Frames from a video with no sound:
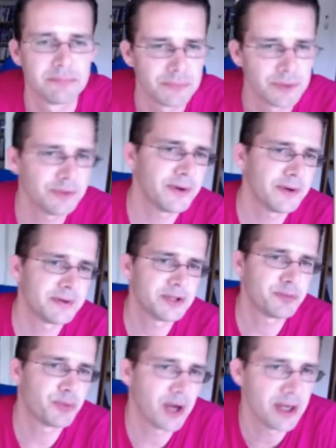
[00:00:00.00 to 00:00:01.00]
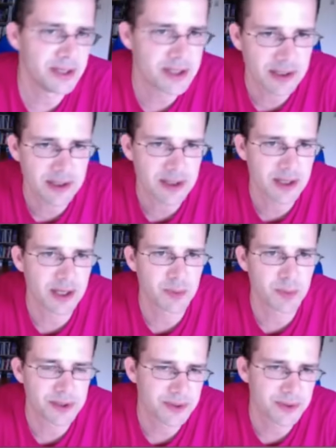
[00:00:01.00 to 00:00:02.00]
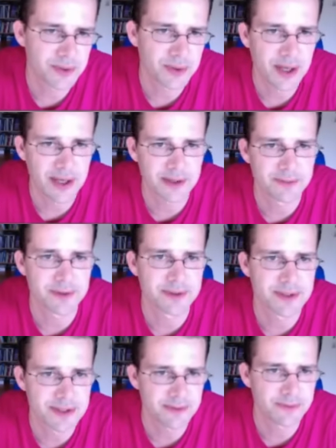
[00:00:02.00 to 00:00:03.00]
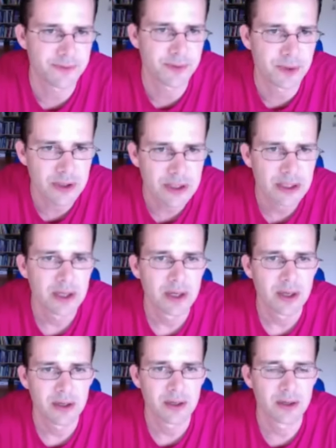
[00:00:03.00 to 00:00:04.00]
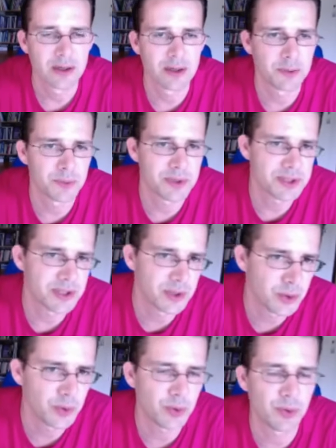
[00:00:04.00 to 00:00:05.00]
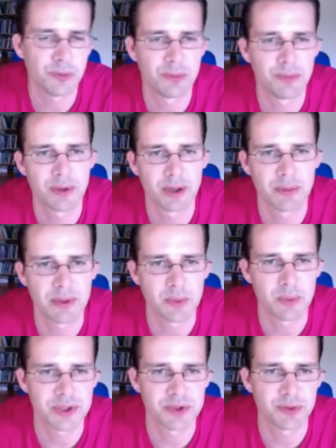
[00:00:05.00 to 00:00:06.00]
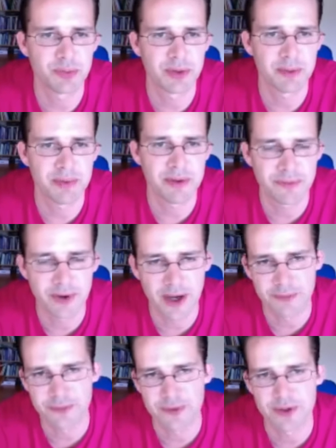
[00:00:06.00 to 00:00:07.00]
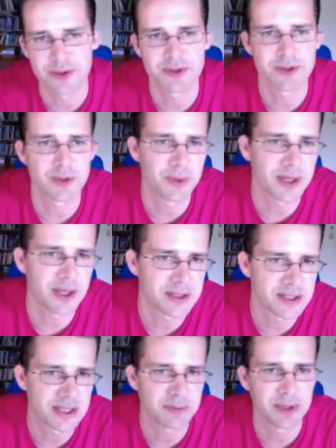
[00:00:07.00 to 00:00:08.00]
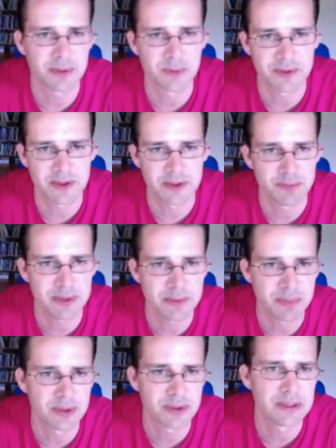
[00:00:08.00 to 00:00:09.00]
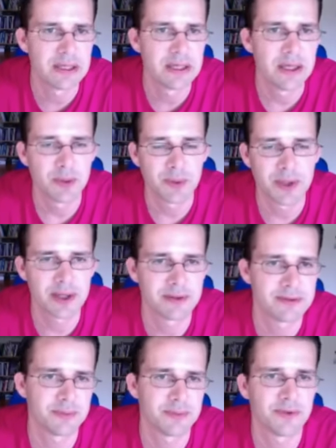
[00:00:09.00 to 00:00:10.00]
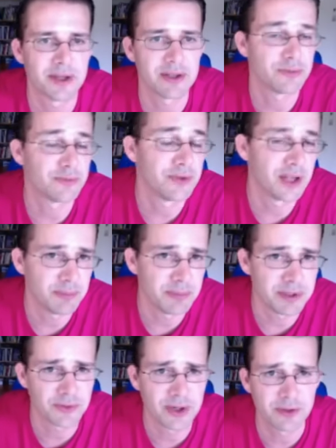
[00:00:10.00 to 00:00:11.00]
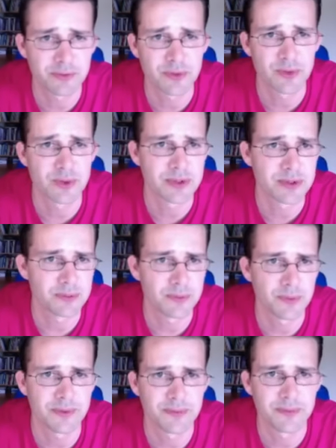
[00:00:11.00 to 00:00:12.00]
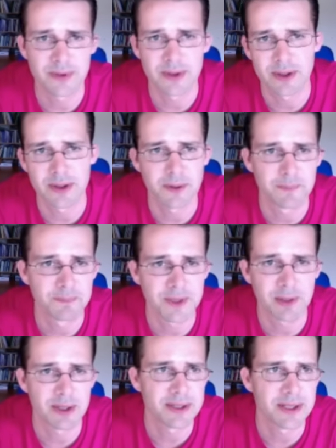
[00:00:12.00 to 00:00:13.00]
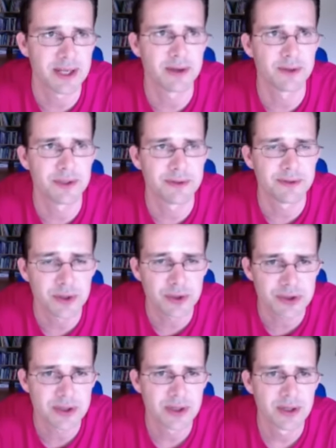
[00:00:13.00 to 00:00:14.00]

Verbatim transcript: Not very surprising, the knight wants to head for c4. Uh, we still probably wish to play b5 first so we can take back with the b pawn we have some threat of knight b3, of course, with uh, double attack on the rooks.